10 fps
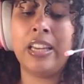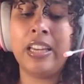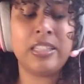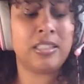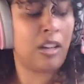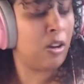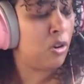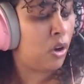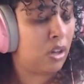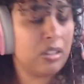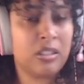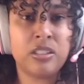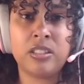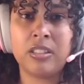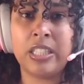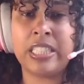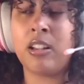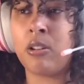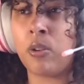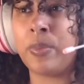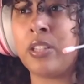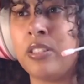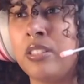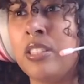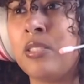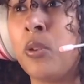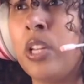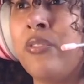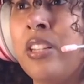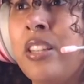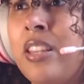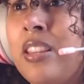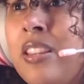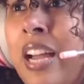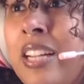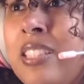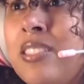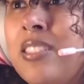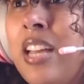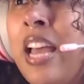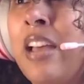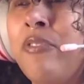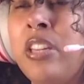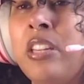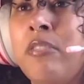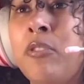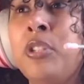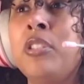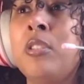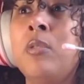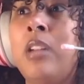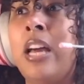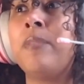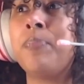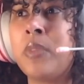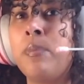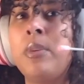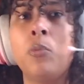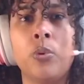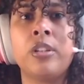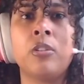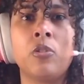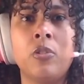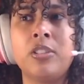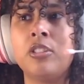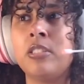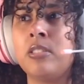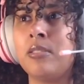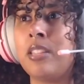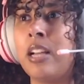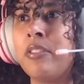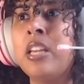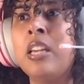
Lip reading: It's a lot. It's a lot, because it's not even that it's heavy for you to like be walking on crutches or stuff.